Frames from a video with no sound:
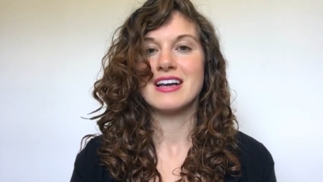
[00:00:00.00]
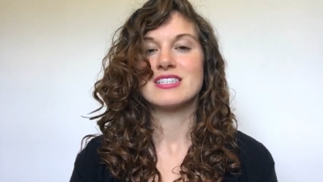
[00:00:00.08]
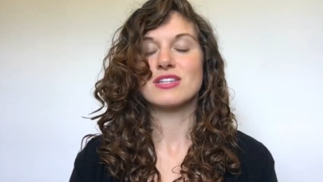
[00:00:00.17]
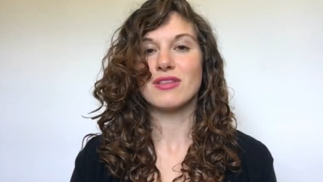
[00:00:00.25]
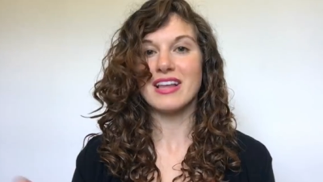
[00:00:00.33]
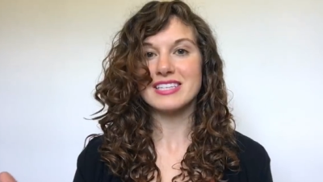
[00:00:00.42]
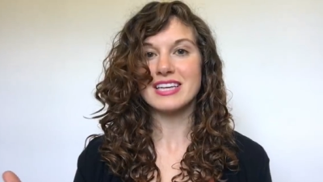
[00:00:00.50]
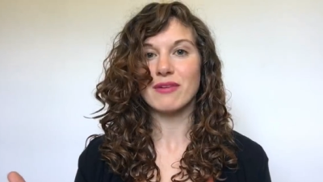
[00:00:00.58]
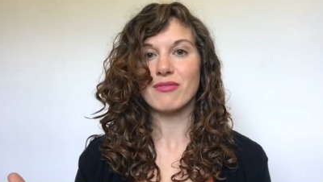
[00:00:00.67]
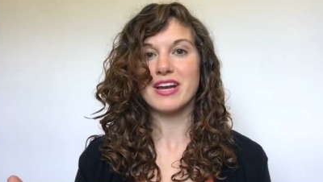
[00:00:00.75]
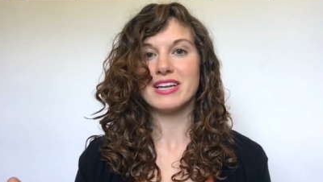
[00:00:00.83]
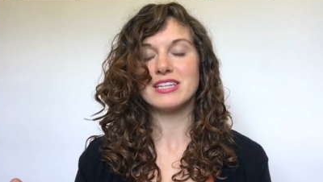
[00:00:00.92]
So let's
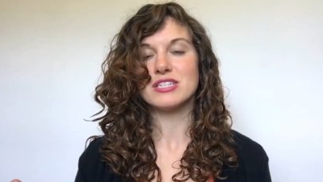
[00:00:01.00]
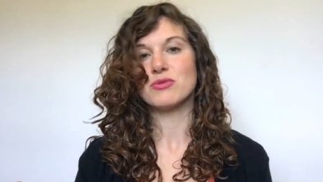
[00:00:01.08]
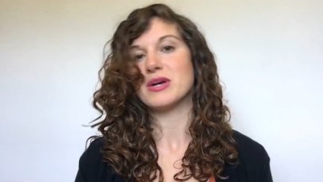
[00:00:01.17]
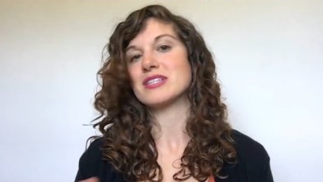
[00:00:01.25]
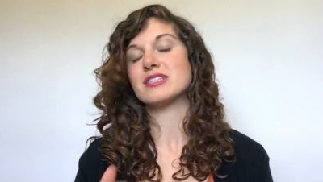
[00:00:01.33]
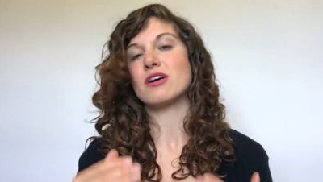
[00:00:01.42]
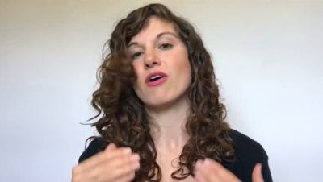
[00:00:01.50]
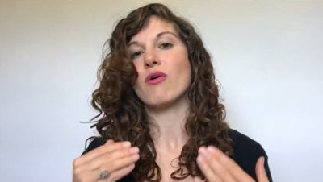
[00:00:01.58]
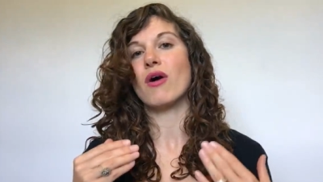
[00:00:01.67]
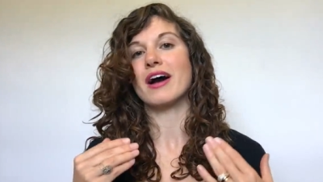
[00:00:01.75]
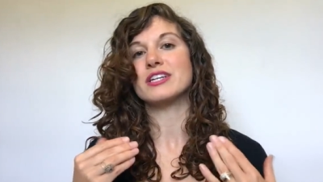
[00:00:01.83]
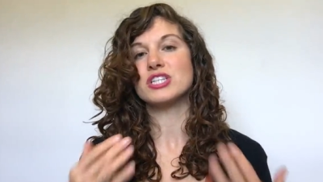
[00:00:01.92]
get right into it.
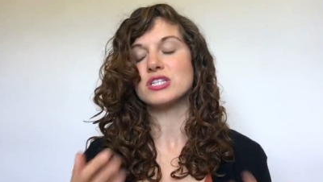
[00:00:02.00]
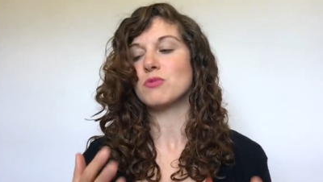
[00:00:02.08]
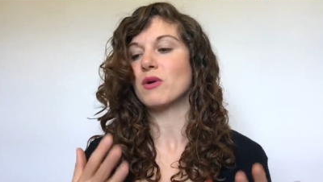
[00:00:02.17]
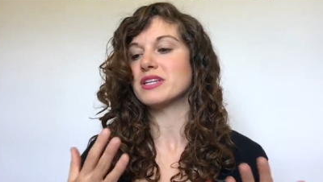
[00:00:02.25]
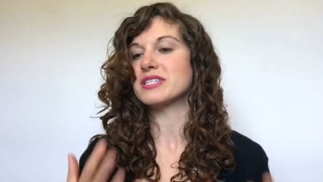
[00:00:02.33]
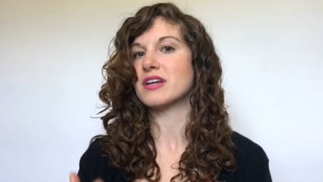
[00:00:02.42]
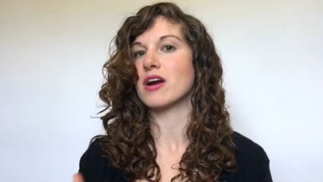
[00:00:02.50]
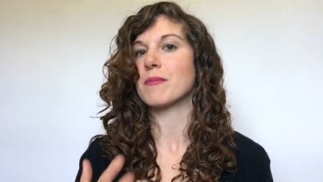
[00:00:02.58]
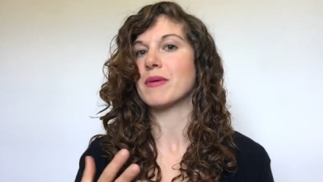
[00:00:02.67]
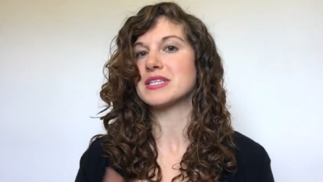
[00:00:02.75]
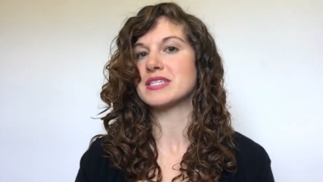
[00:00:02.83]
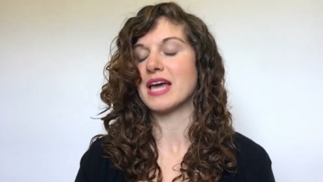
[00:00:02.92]
So I just want to start
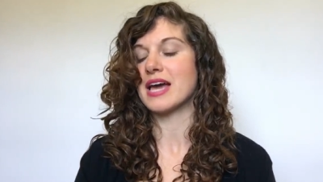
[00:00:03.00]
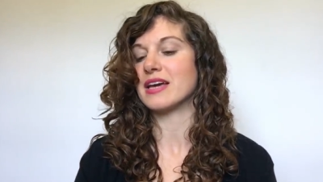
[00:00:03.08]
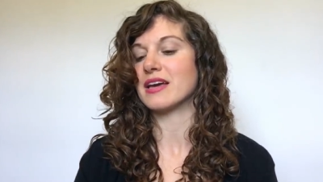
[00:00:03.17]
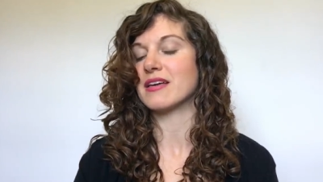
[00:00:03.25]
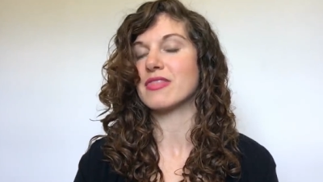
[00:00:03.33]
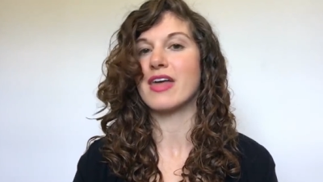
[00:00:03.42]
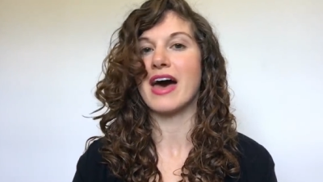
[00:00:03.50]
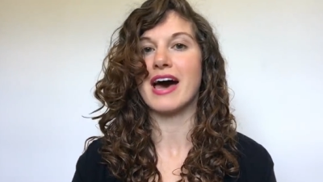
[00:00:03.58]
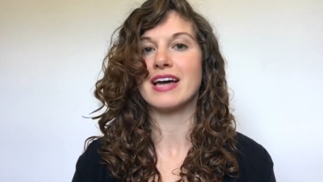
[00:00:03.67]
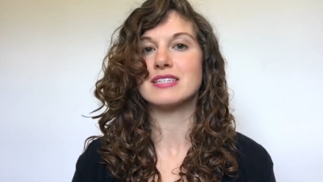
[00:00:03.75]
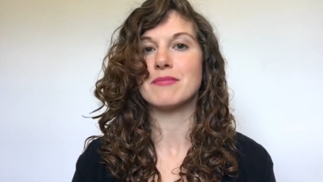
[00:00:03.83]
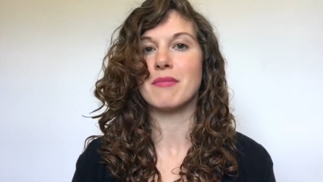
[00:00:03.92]
by saying
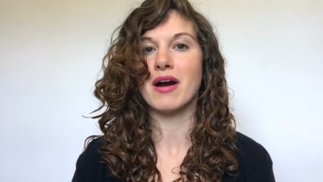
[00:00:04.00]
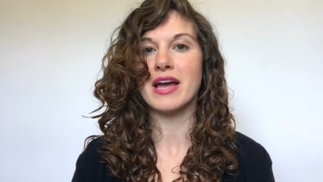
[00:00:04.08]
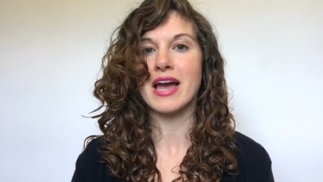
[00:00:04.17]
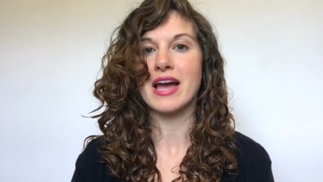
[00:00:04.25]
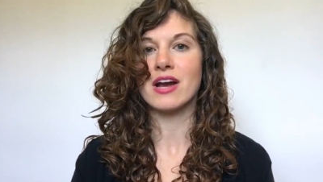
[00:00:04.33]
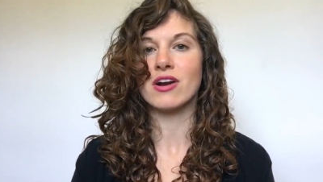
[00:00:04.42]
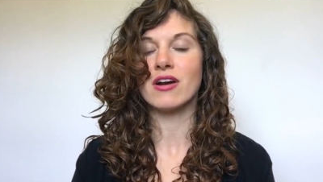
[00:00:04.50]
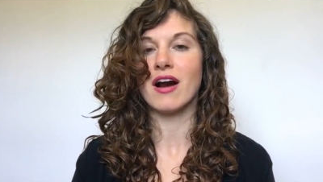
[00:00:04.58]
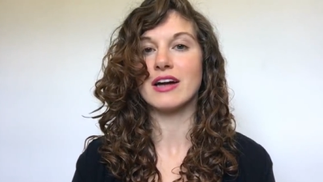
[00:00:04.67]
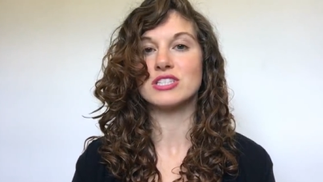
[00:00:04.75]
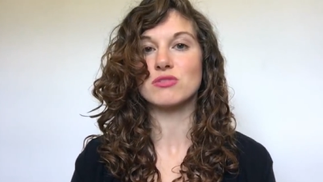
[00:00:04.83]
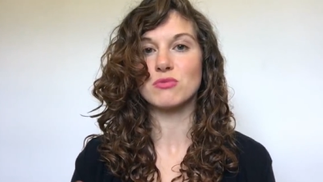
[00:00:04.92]
that my hair,
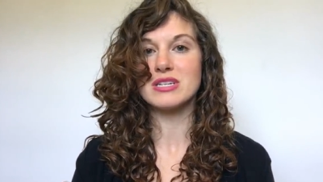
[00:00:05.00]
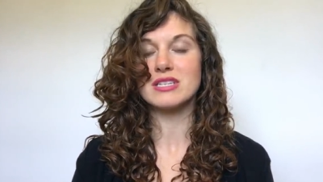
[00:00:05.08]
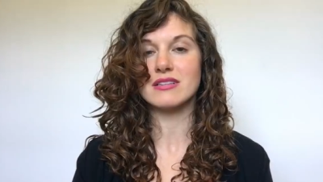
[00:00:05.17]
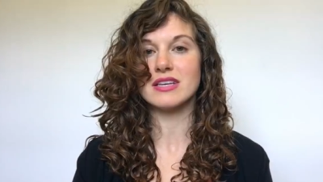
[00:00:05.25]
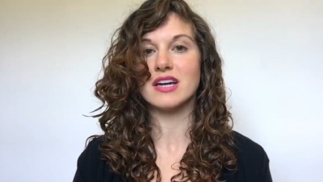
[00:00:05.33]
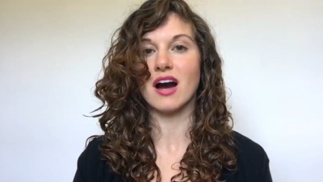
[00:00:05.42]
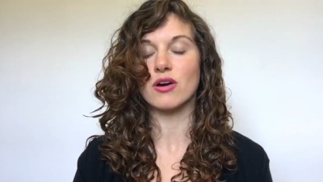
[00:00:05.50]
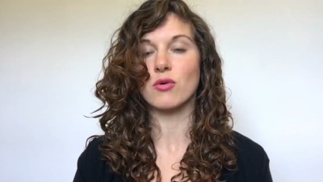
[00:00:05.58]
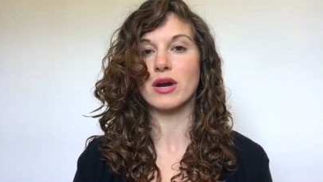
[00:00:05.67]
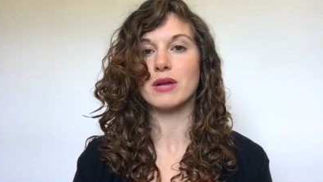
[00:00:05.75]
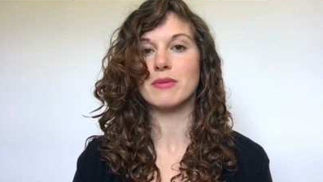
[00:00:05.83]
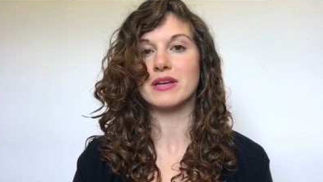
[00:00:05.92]
I just recently got
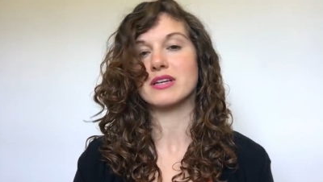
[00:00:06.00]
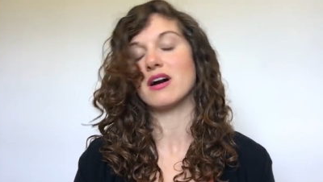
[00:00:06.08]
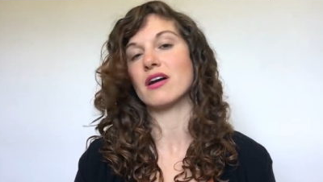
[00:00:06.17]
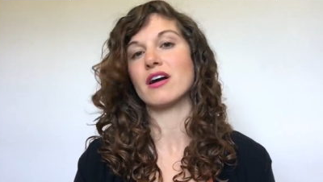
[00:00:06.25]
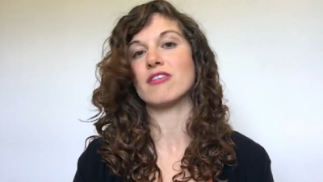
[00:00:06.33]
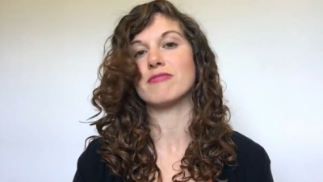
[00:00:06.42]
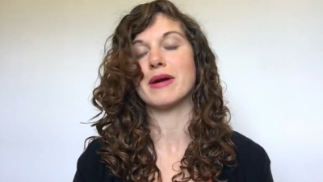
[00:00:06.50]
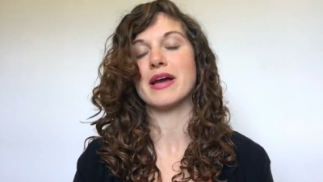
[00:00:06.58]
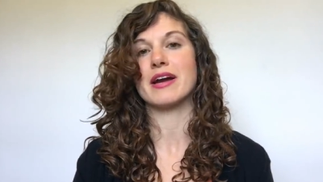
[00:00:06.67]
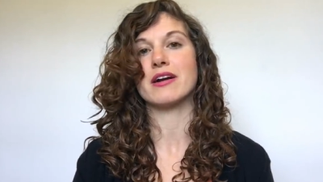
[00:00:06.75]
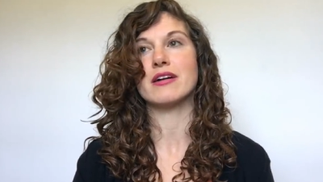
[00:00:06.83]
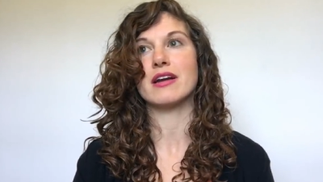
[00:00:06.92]
quite a bit cut off my
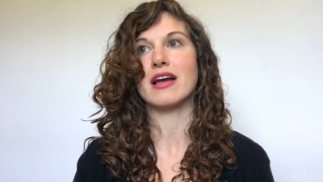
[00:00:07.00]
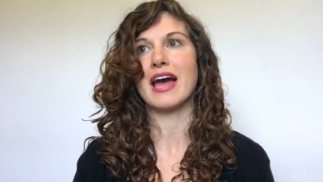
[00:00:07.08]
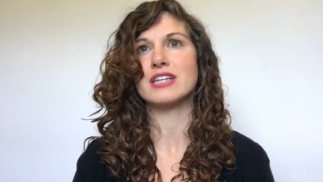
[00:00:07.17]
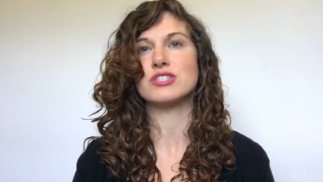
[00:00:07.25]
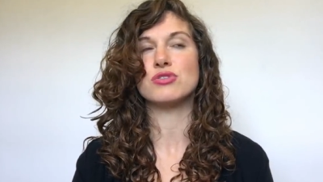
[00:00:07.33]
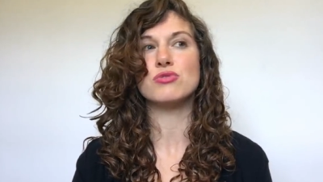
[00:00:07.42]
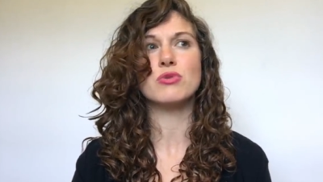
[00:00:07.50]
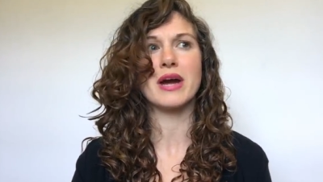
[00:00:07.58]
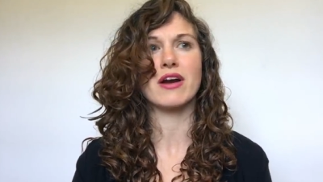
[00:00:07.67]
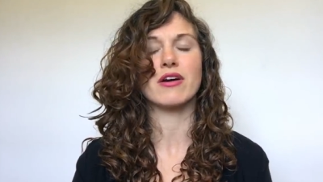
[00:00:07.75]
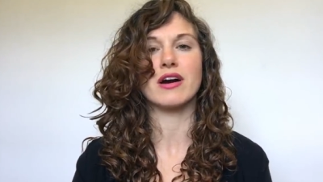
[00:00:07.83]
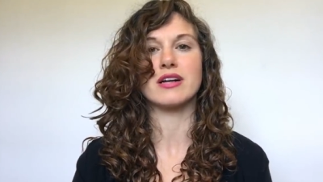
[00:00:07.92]
hair, and I had two
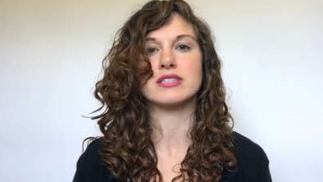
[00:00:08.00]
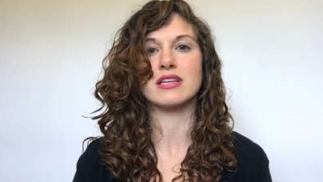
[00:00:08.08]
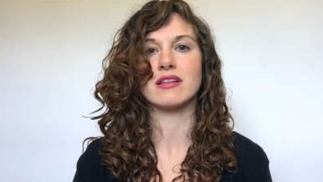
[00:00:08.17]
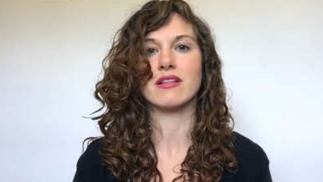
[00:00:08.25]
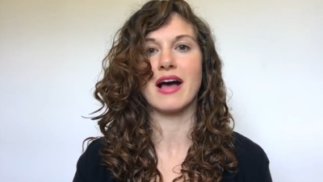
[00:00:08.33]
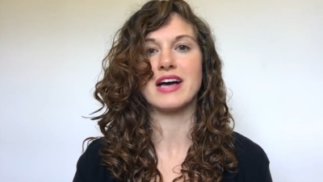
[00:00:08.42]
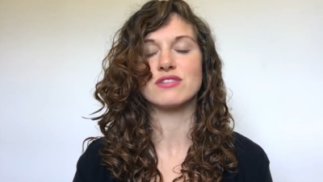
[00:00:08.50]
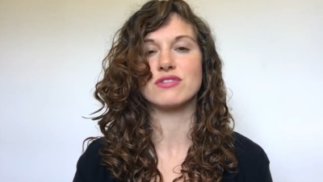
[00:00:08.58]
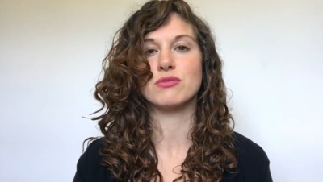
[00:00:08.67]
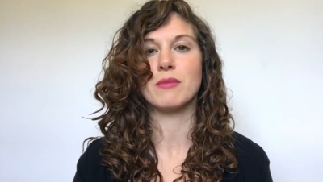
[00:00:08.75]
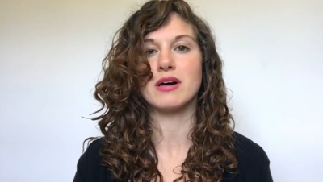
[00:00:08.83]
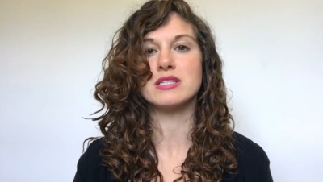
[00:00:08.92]
haircuts in the last
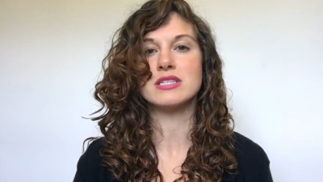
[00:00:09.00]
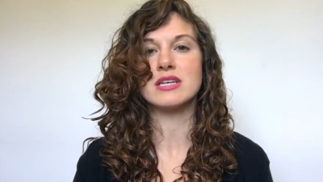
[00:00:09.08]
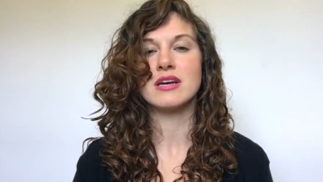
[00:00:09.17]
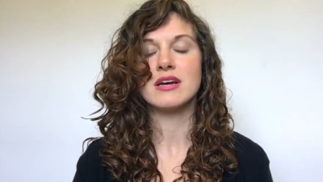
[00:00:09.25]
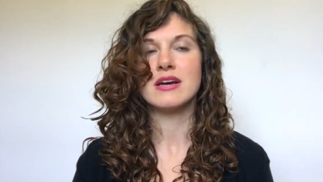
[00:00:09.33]
few months.